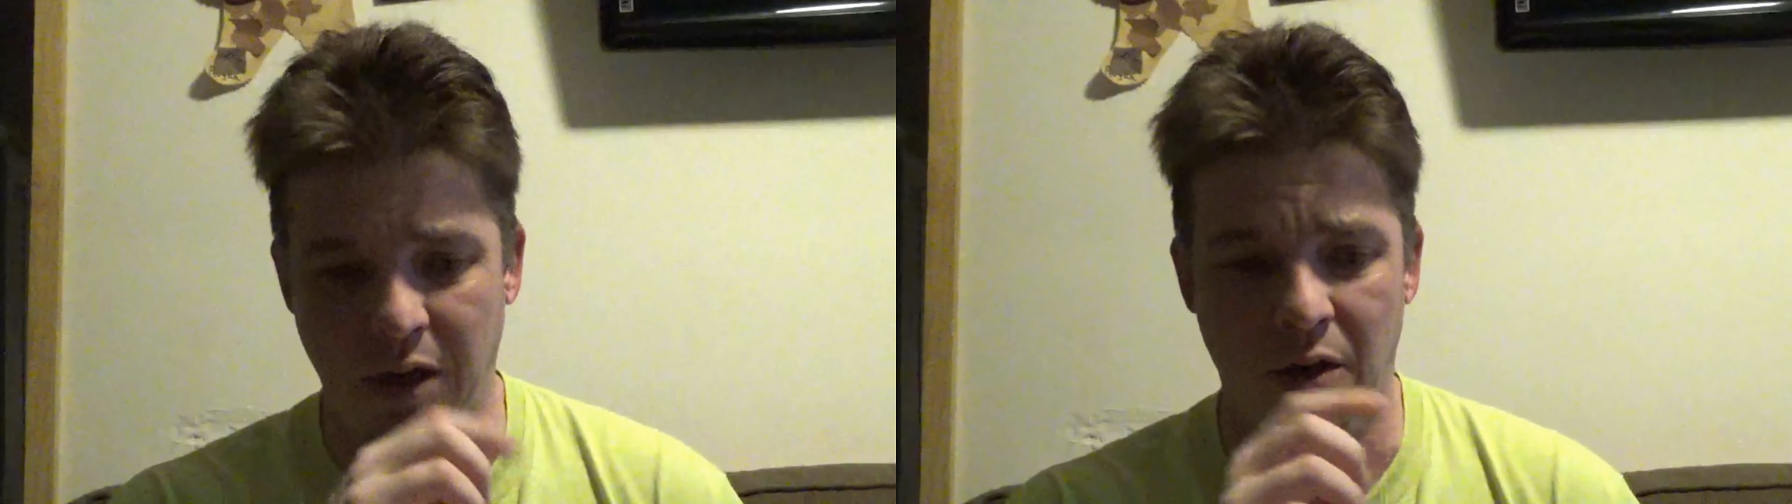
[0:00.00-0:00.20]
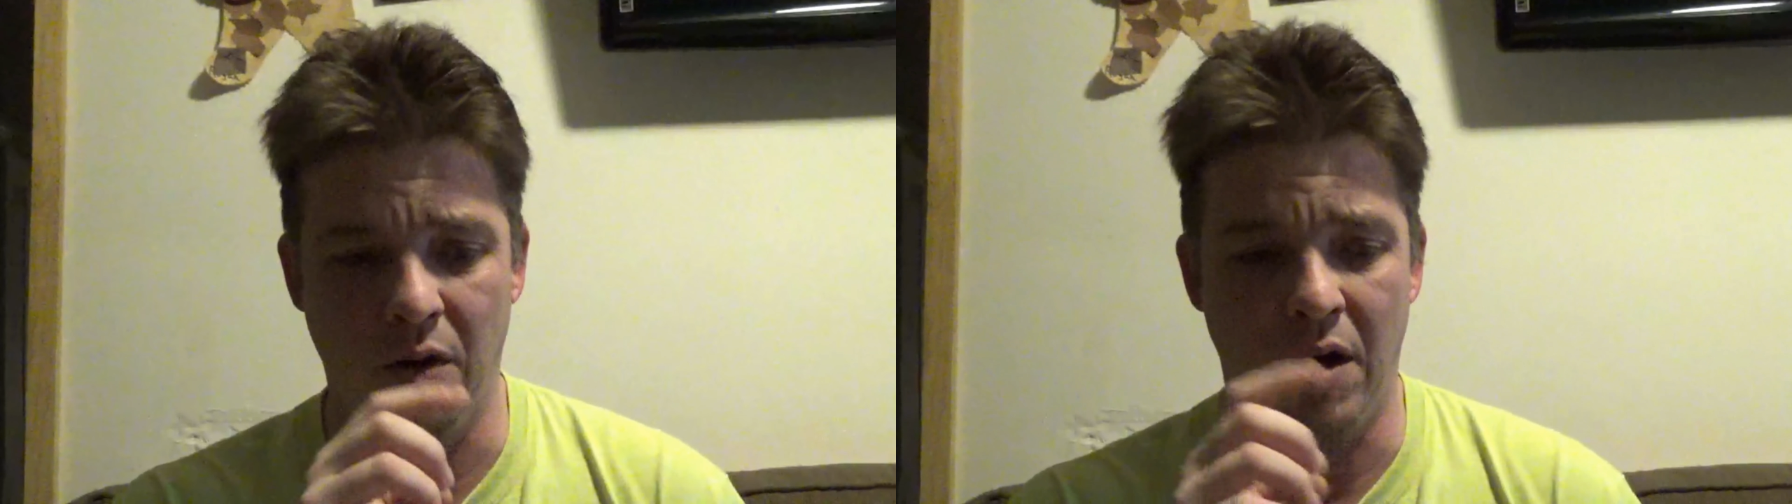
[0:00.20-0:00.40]
a
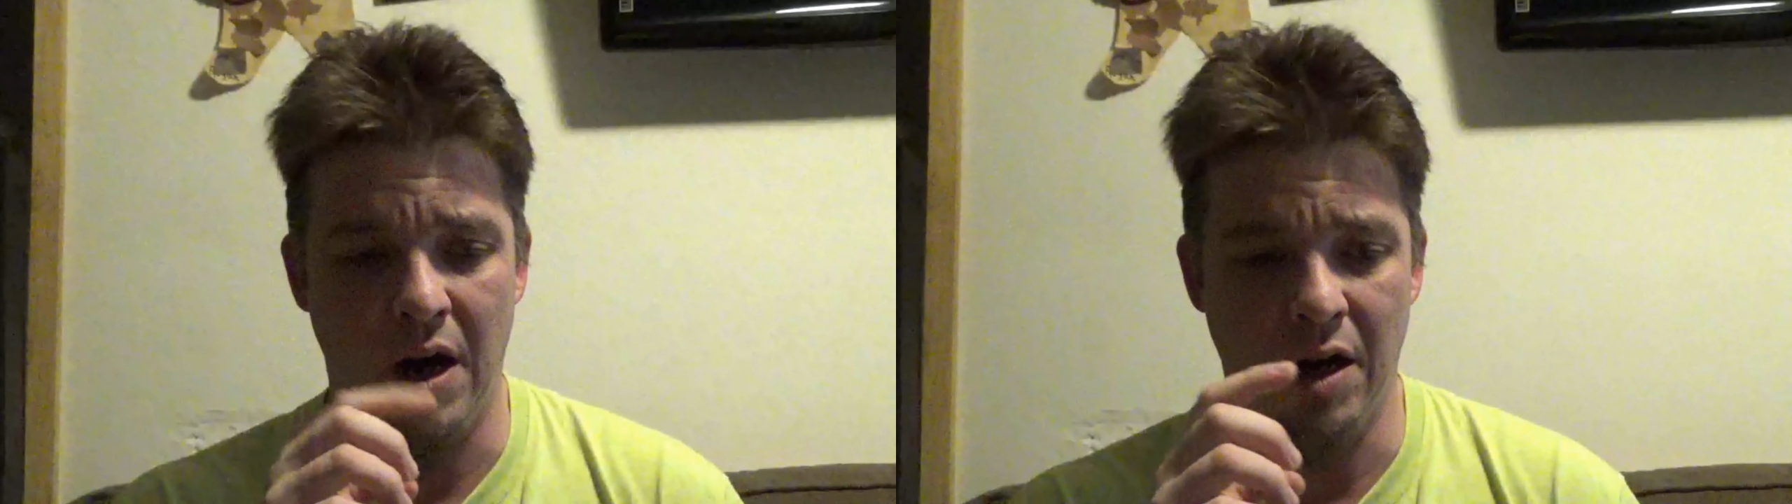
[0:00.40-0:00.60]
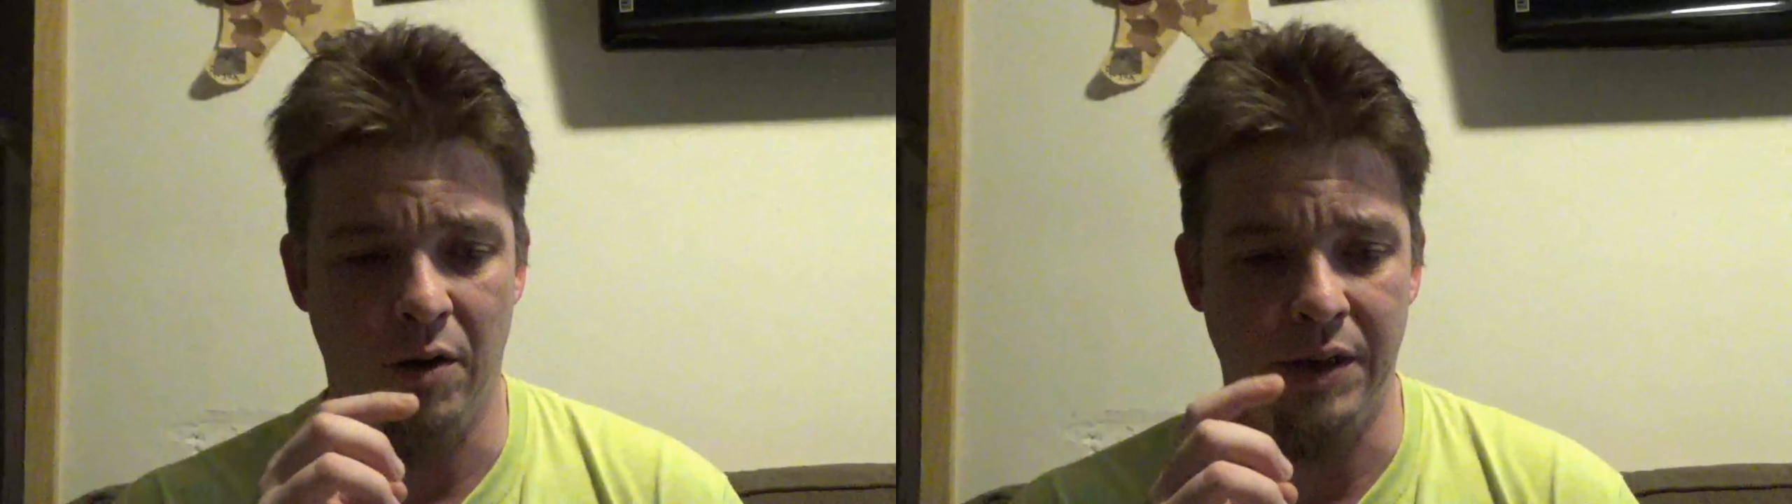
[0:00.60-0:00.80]
fellow
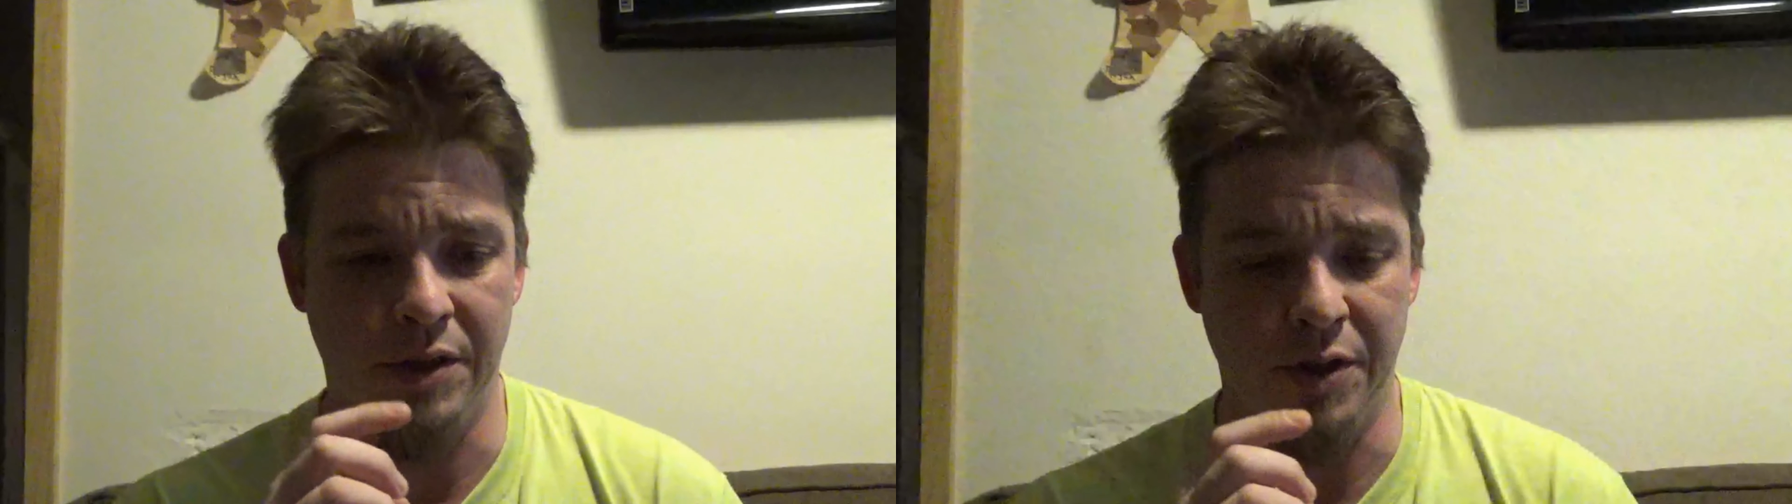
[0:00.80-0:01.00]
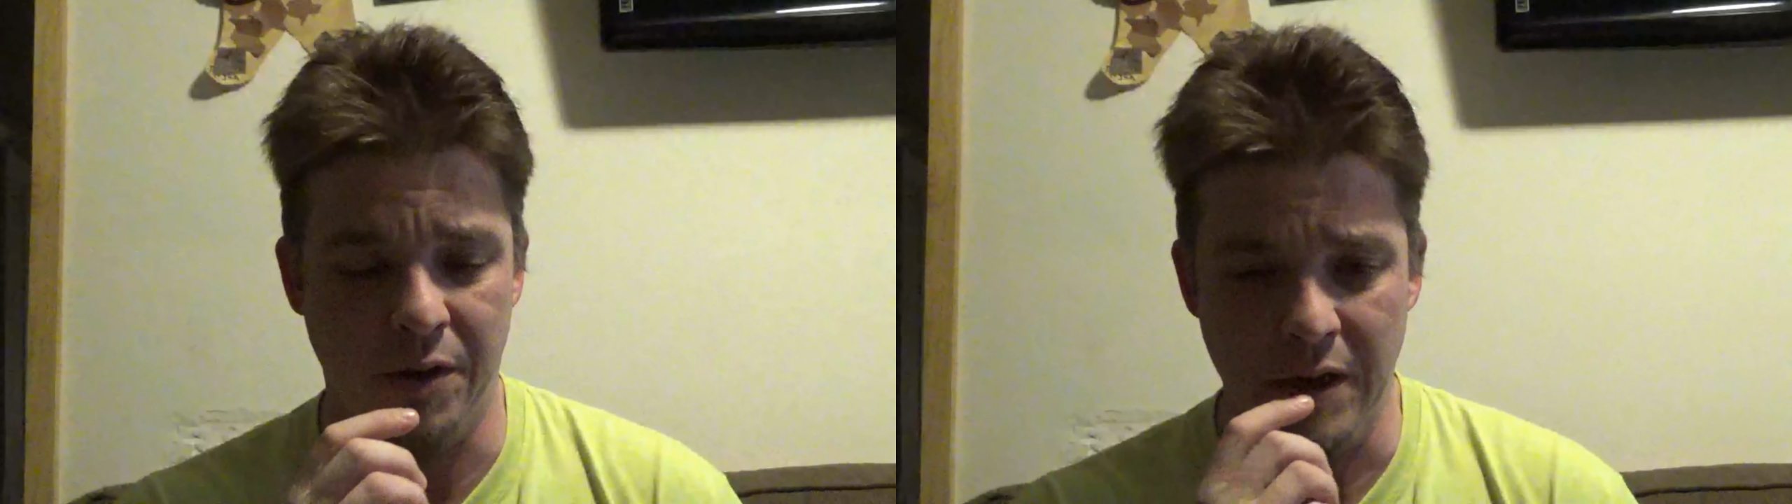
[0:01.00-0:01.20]

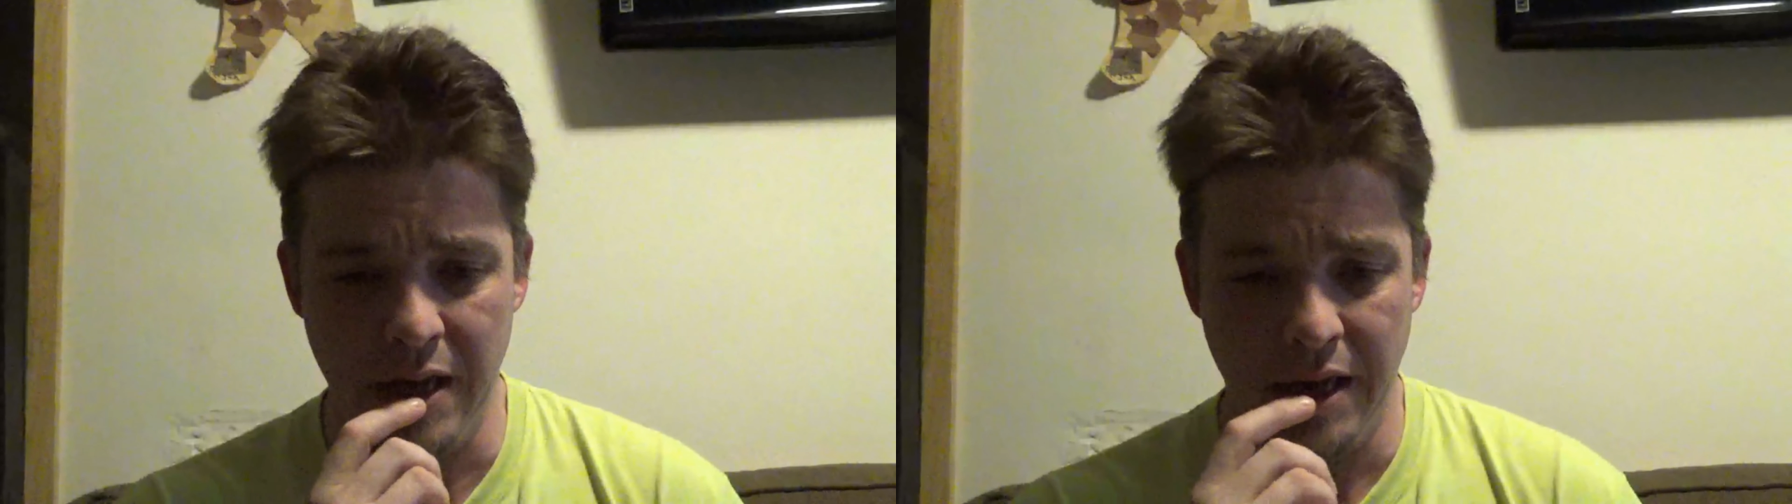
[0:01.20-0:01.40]
Ohioan too,